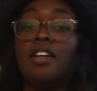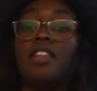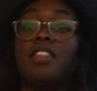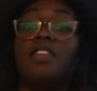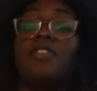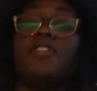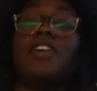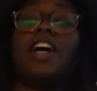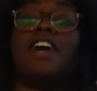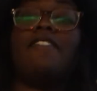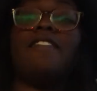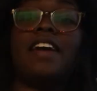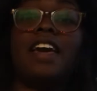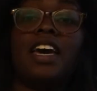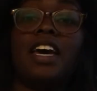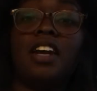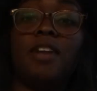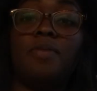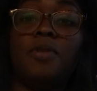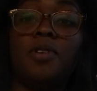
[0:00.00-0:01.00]
Then we have
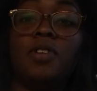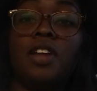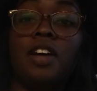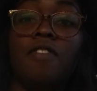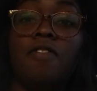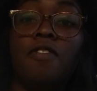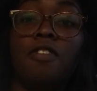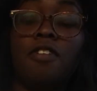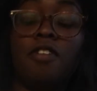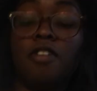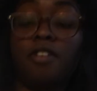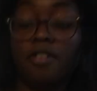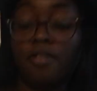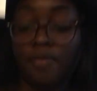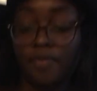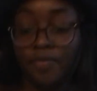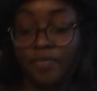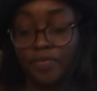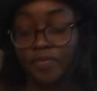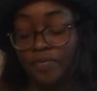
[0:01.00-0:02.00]
Animal Lover,
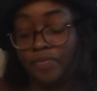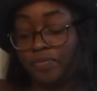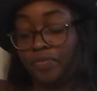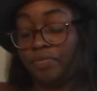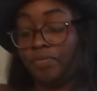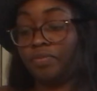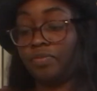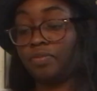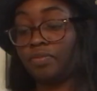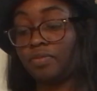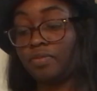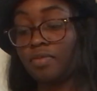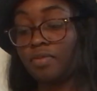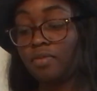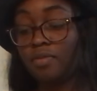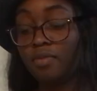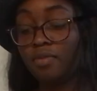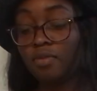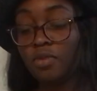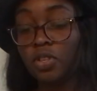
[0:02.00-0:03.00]

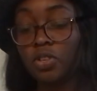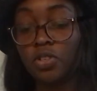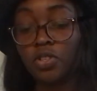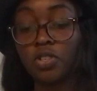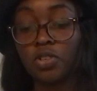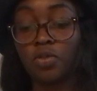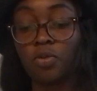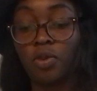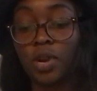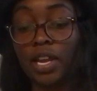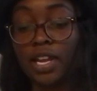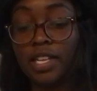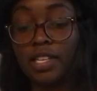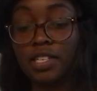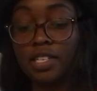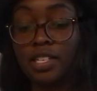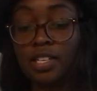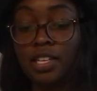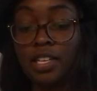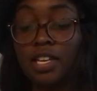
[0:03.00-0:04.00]
which is
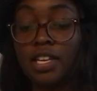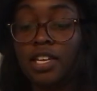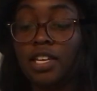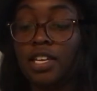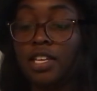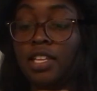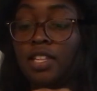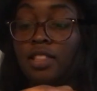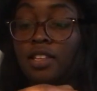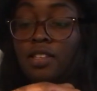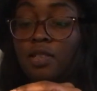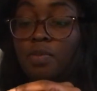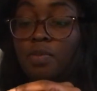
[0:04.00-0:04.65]
great. This